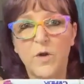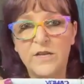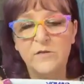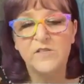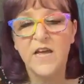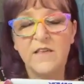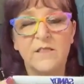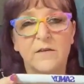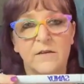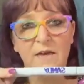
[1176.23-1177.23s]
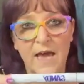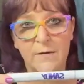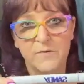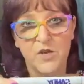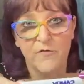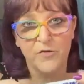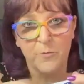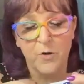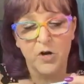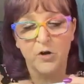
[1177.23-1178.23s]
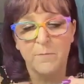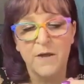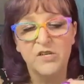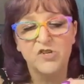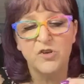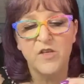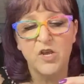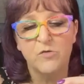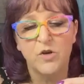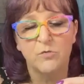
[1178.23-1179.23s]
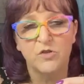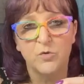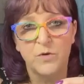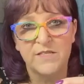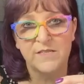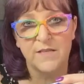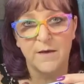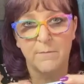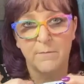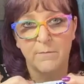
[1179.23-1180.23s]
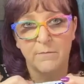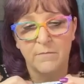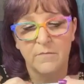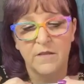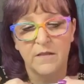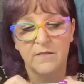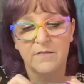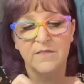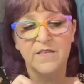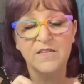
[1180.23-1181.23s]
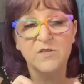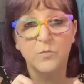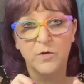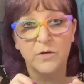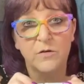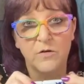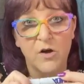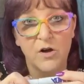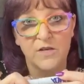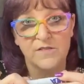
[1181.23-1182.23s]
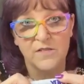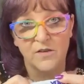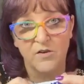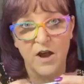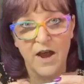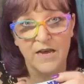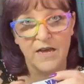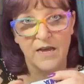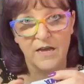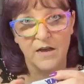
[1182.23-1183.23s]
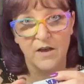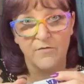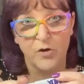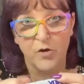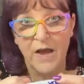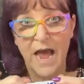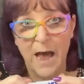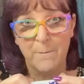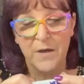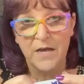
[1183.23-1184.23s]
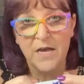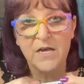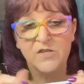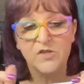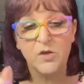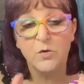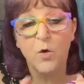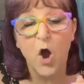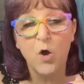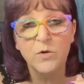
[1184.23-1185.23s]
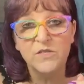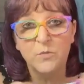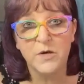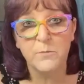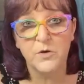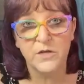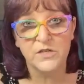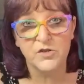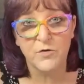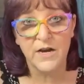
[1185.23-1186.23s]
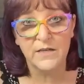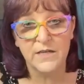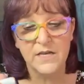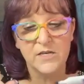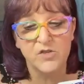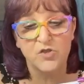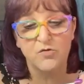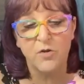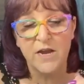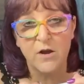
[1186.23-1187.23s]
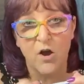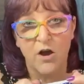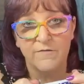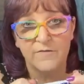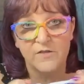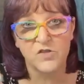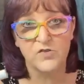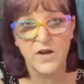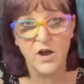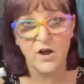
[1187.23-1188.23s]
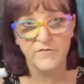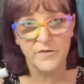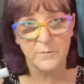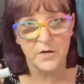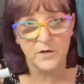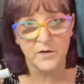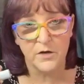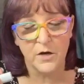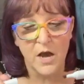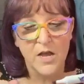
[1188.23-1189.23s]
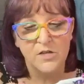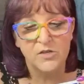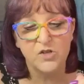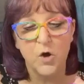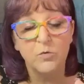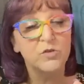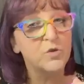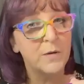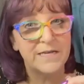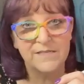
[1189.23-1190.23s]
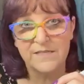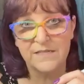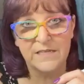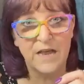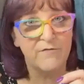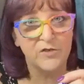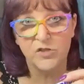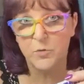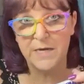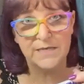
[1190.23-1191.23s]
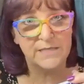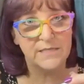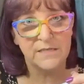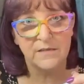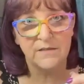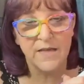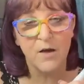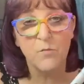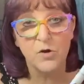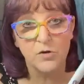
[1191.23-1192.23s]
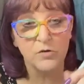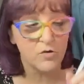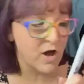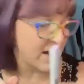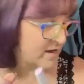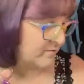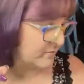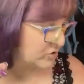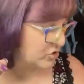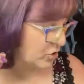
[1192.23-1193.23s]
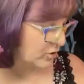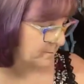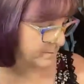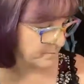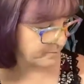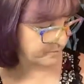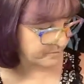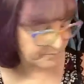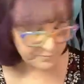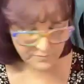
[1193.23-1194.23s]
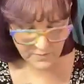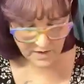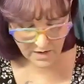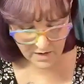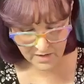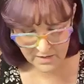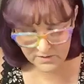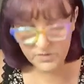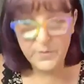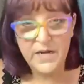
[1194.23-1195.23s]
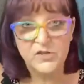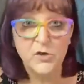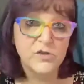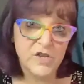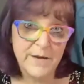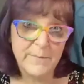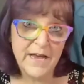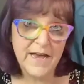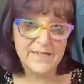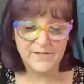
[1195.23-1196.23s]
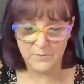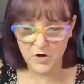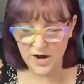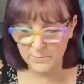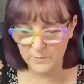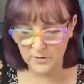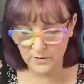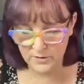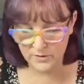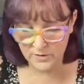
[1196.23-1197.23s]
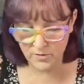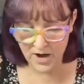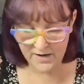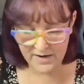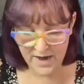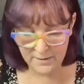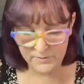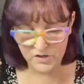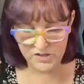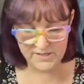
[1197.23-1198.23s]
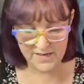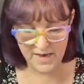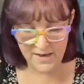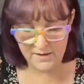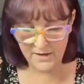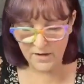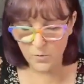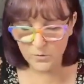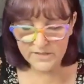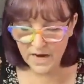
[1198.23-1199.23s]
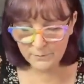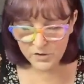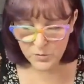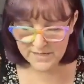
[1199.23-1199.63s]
when you take the caps off your marker, make sure that you don't twist them. This will cause the cracking of your cap. So you will always want to pull it directly straight off the marker. Don't twist, never twist. That will crack it for sure. So when I told Jamie I had some cracked caps, she said, Well, stop